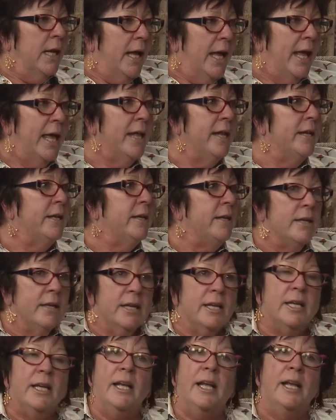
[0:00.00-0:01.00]
And
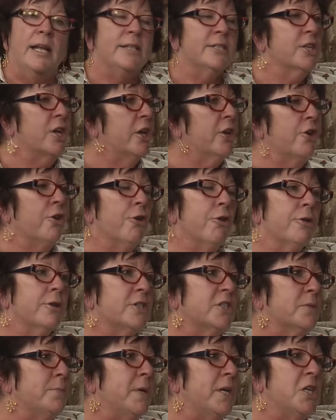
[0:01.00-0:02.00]
it's going to hurt a
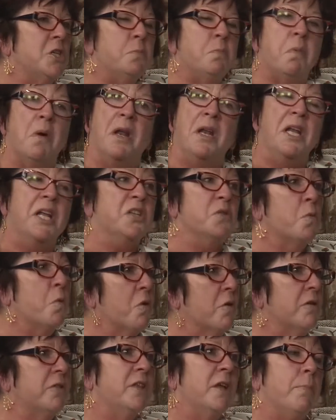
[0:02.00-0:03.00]
smidge, but it's
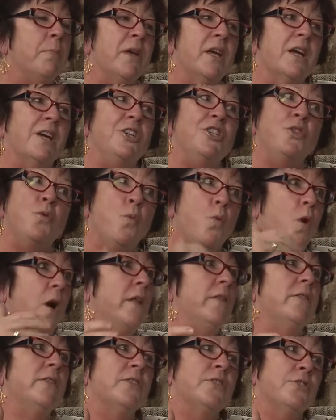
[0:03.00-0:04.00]
worth it because you
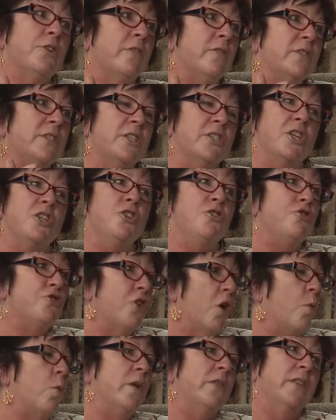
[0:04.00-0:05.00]
want the services and you
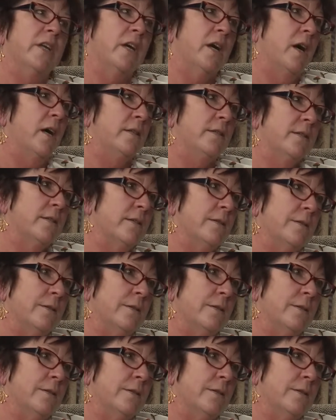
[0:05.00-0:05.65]
don't want the cuts.